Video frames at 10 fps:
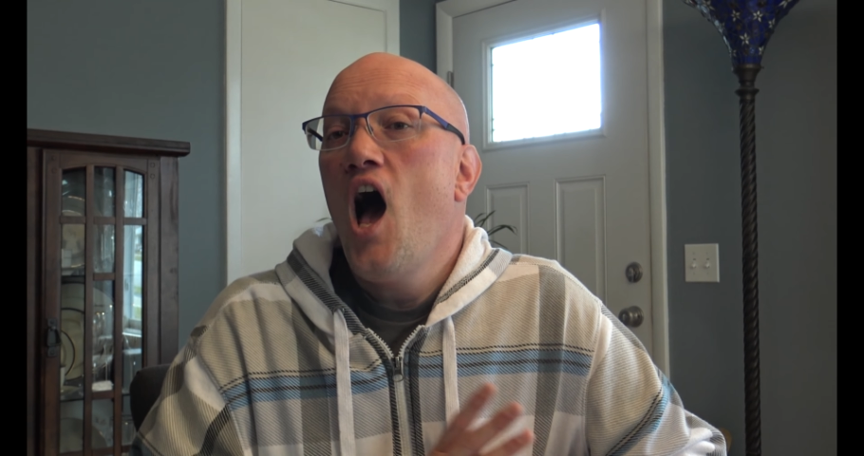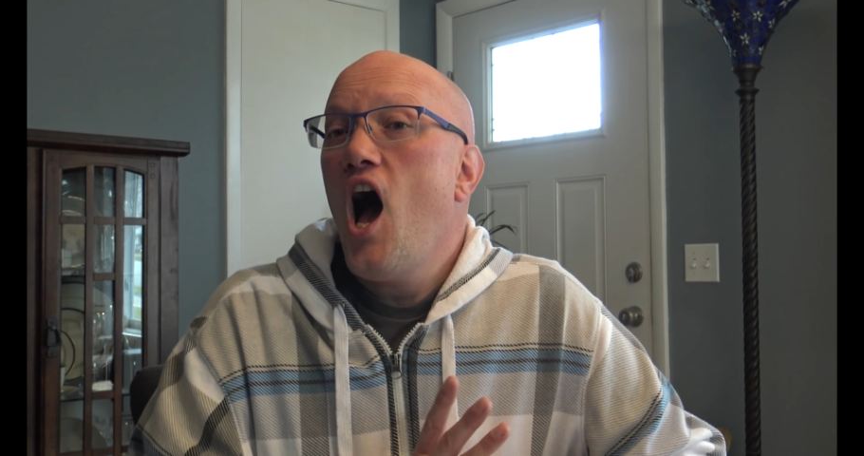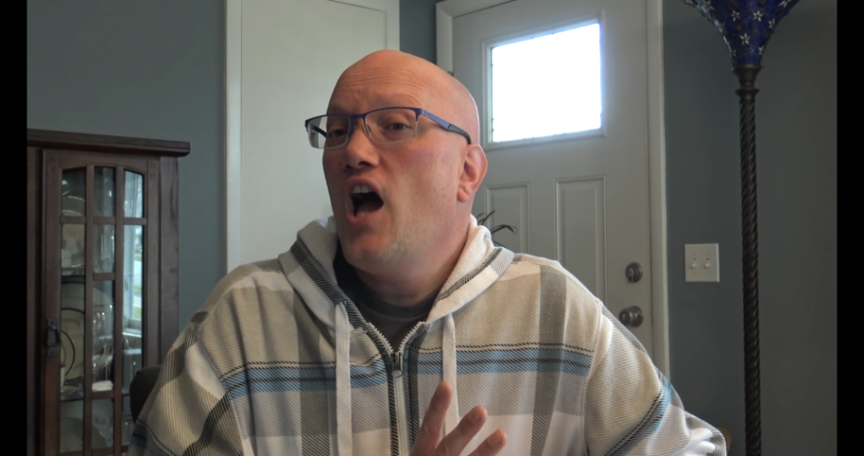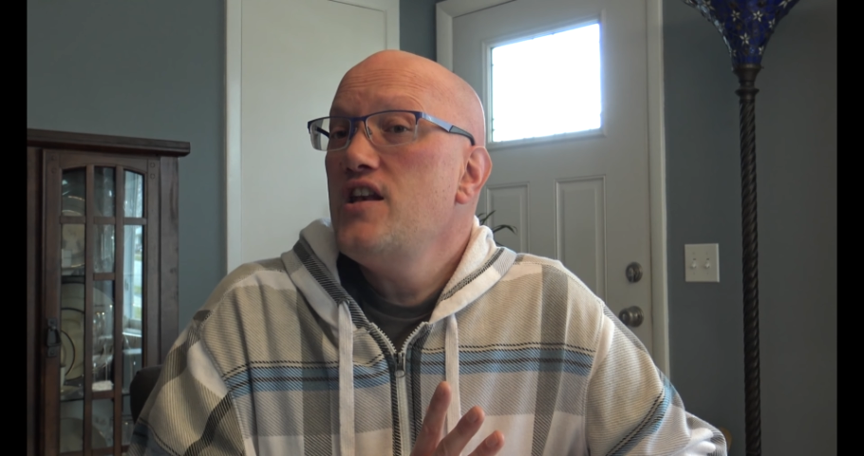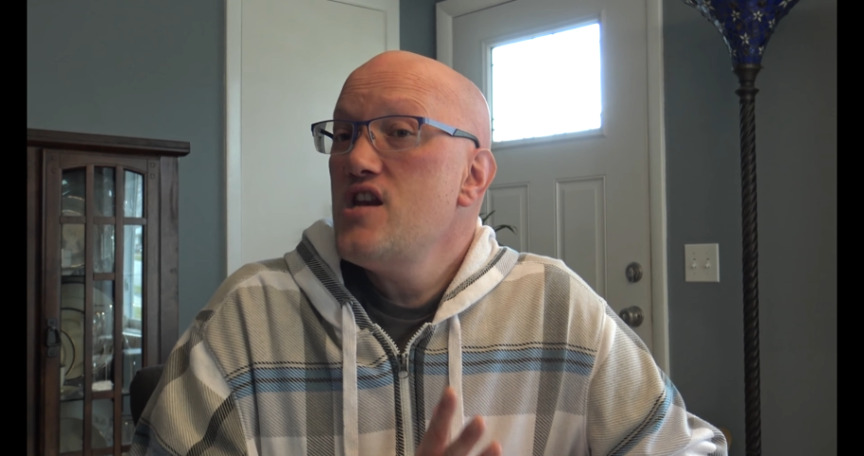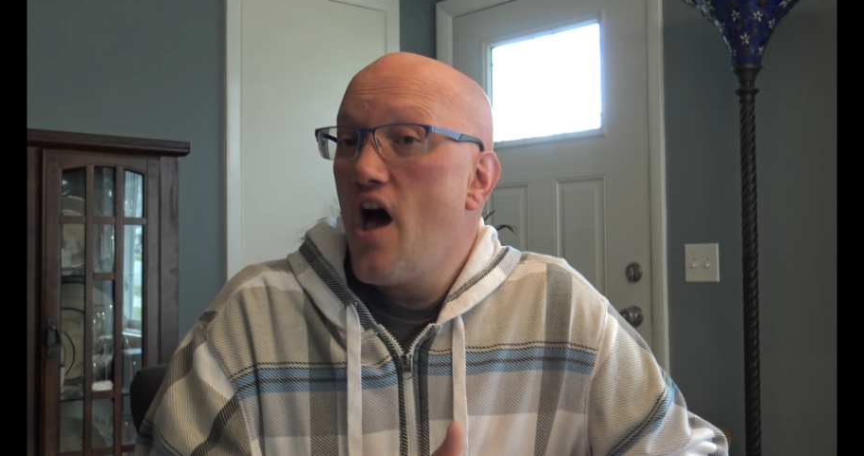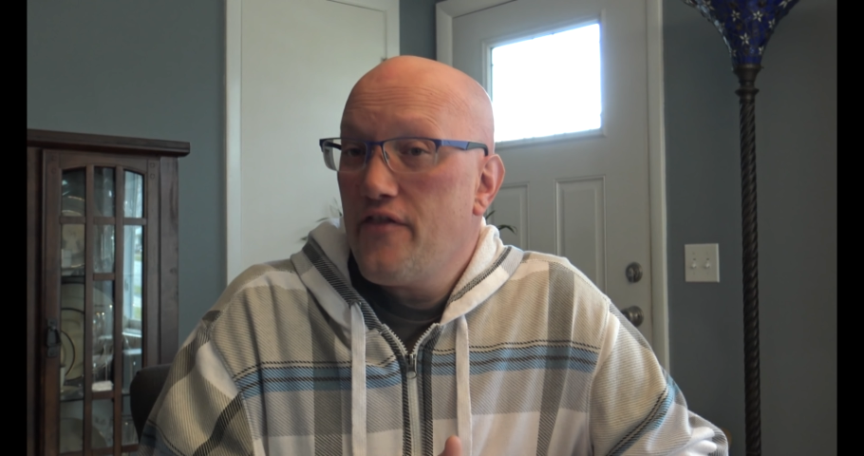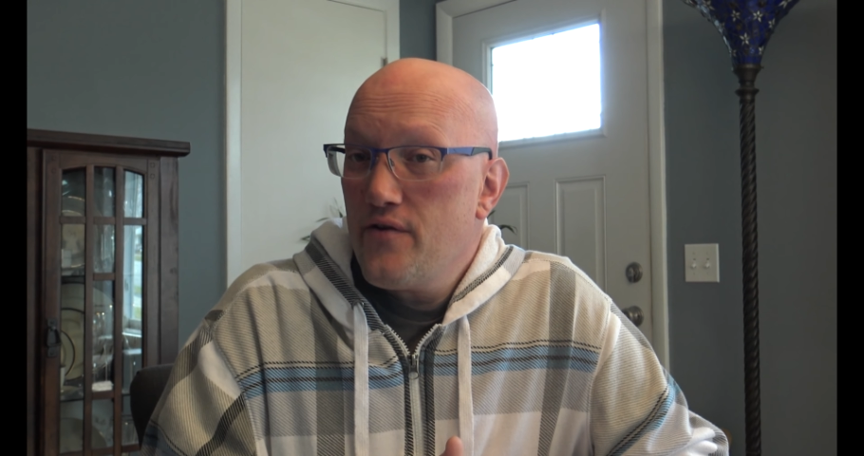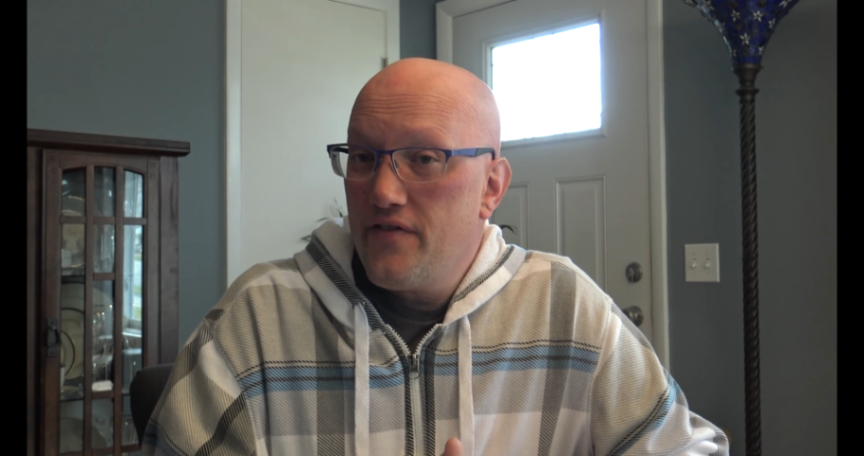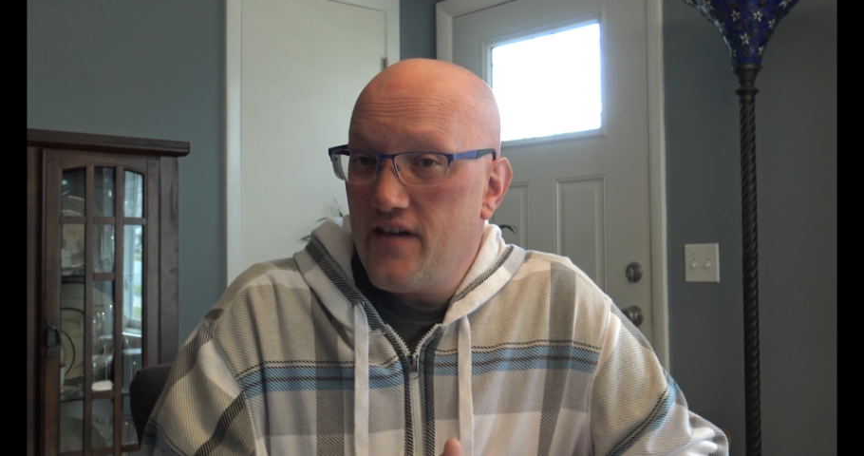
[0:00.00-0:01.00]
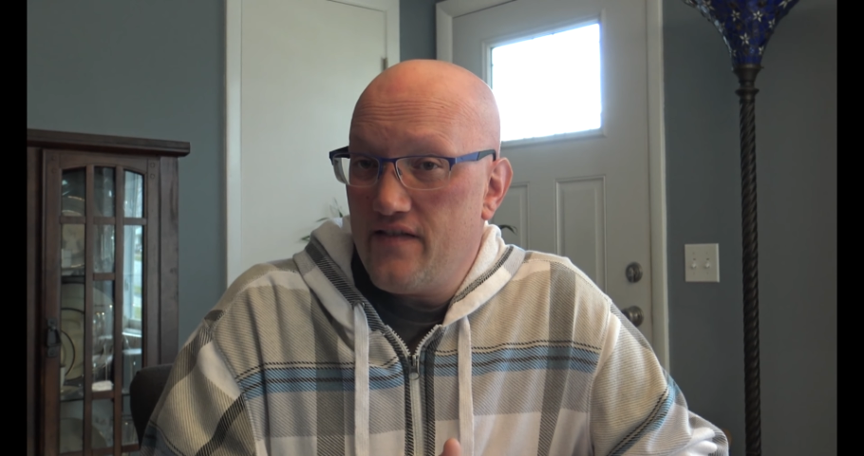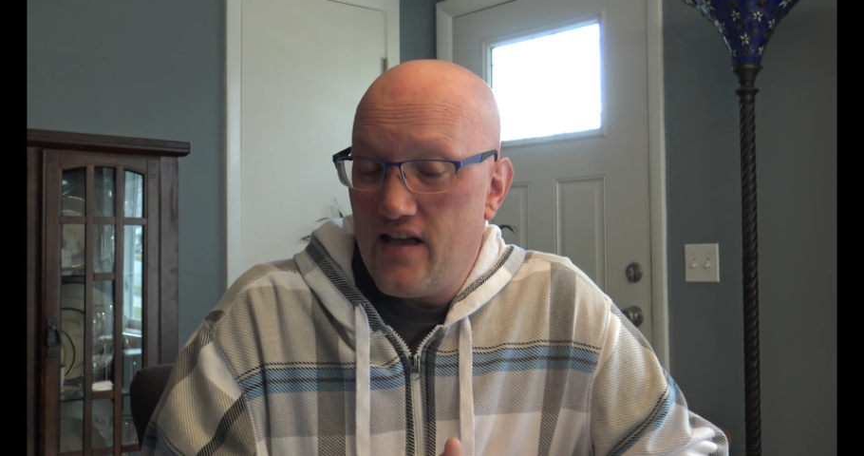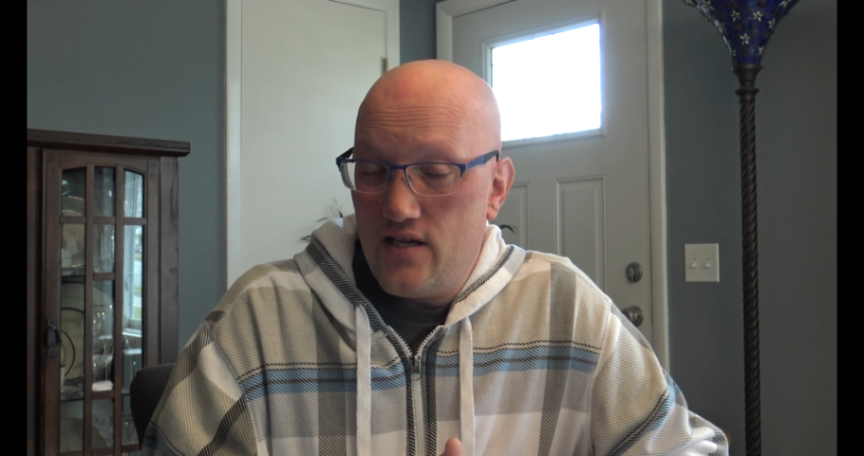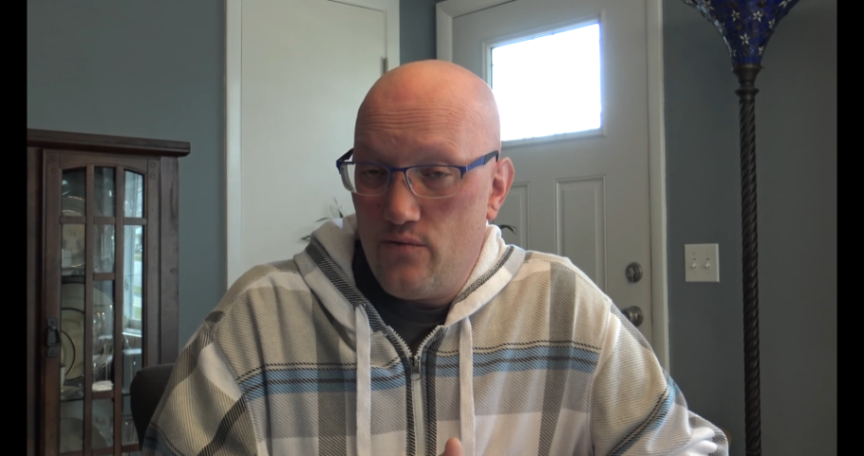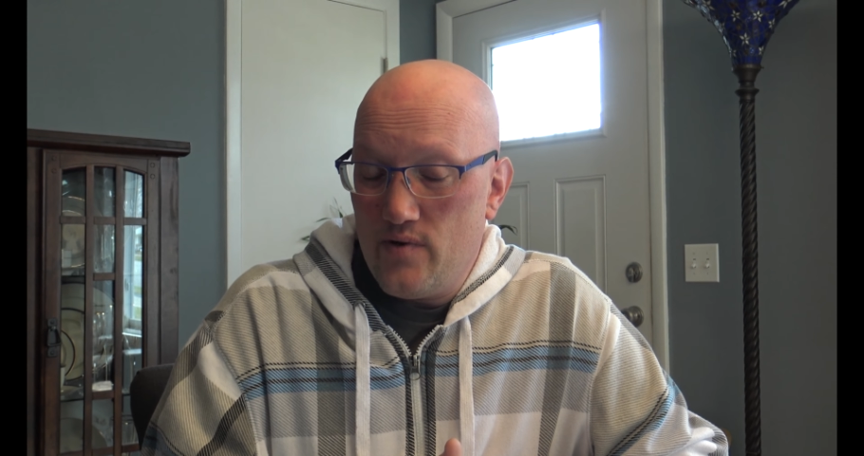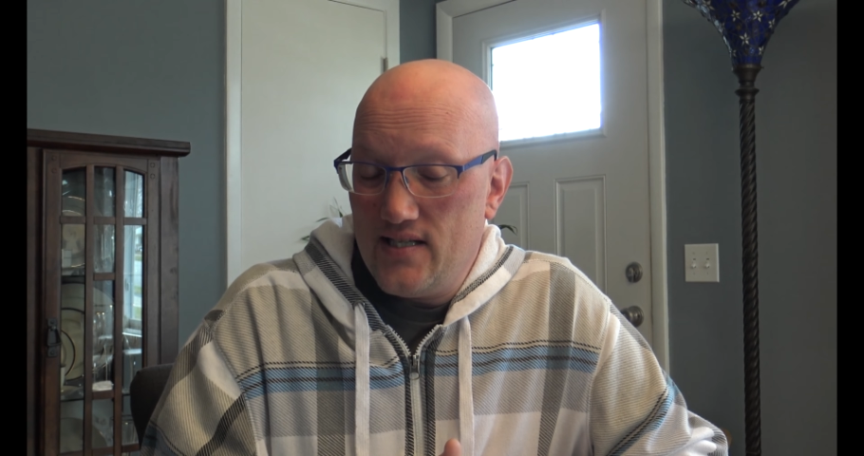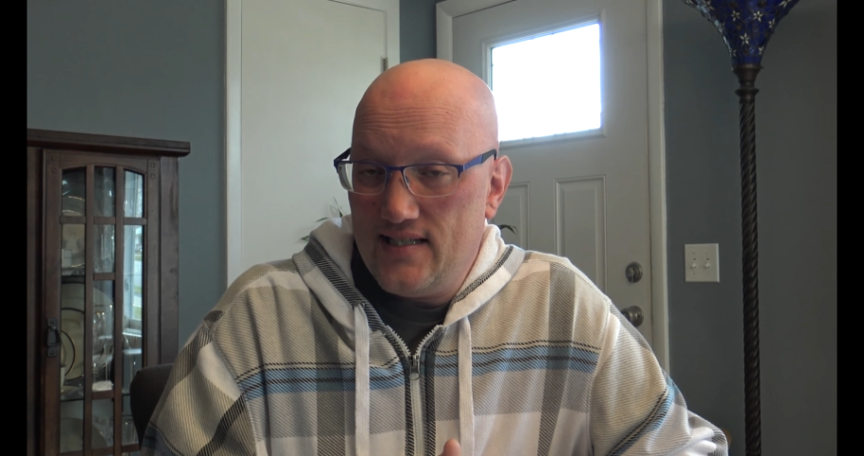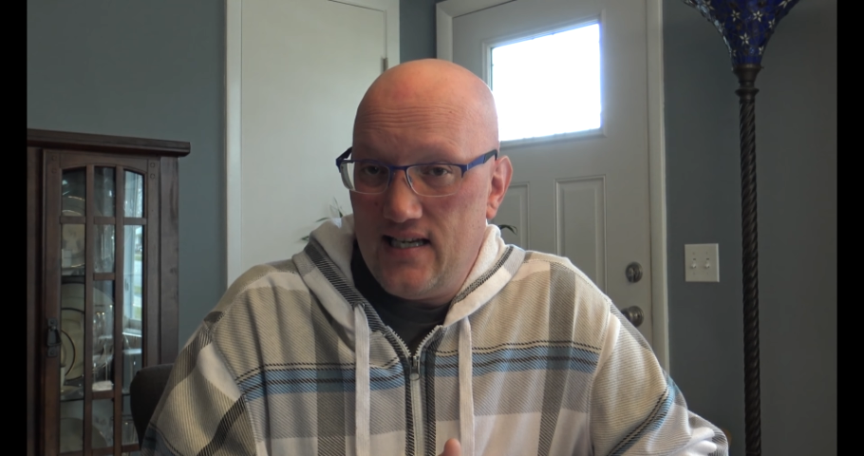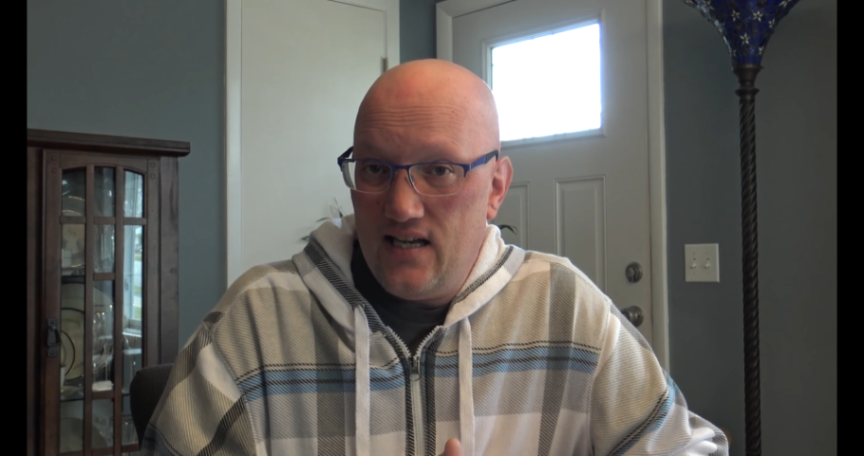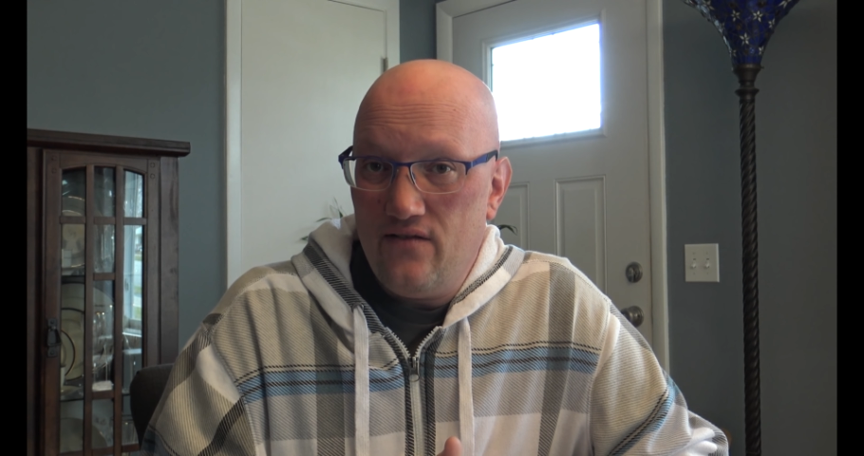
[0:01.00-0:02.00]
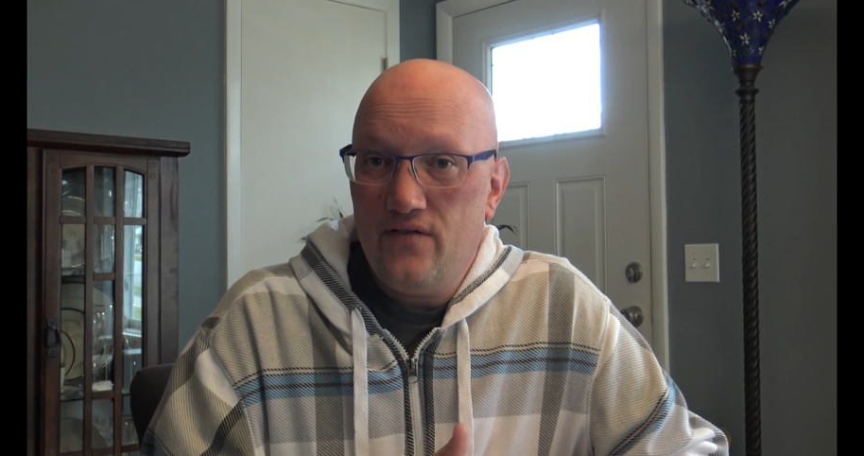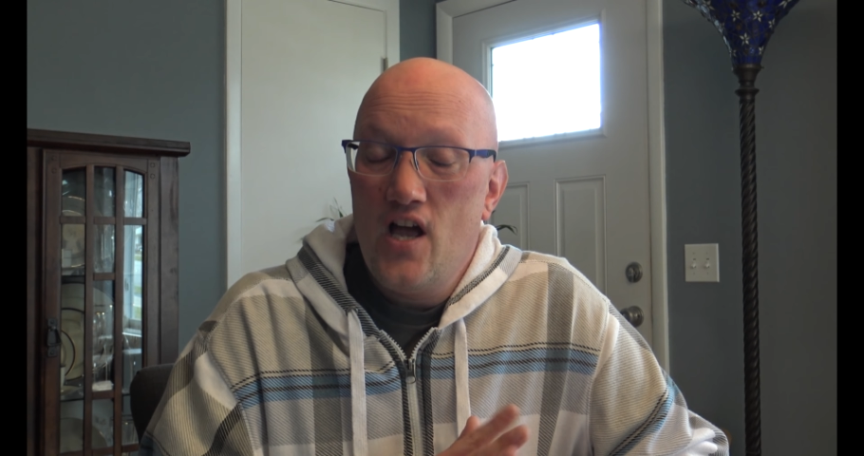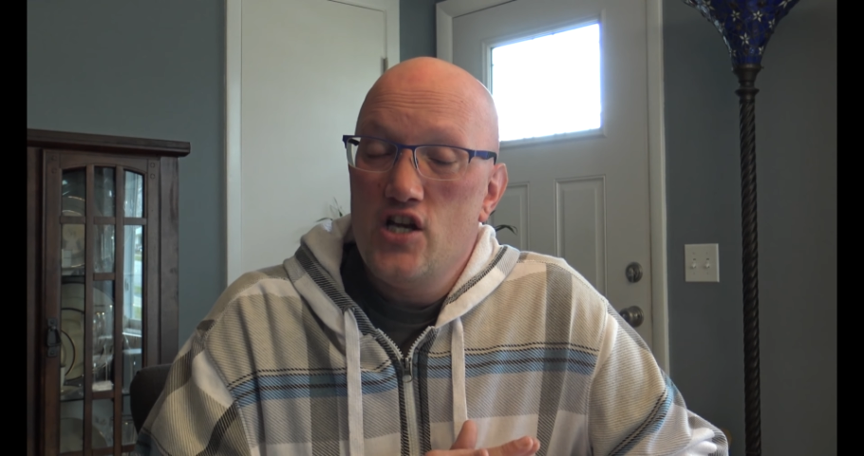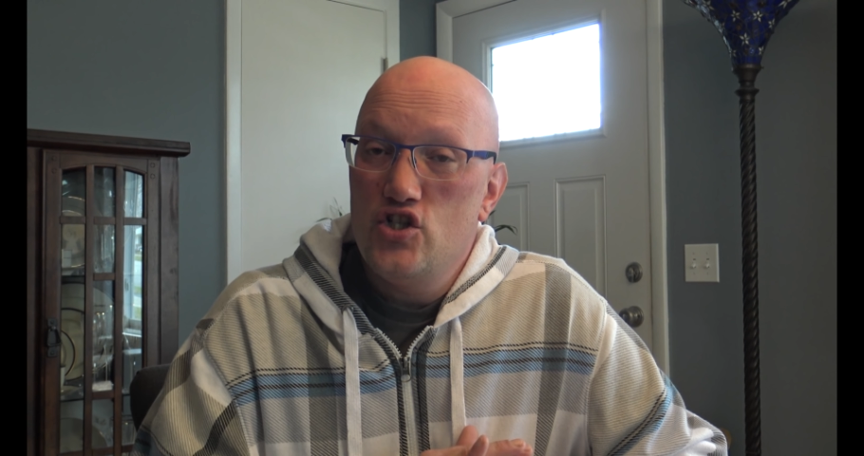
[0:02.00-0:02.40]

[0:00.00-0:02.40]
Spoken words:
Another thing that you receive,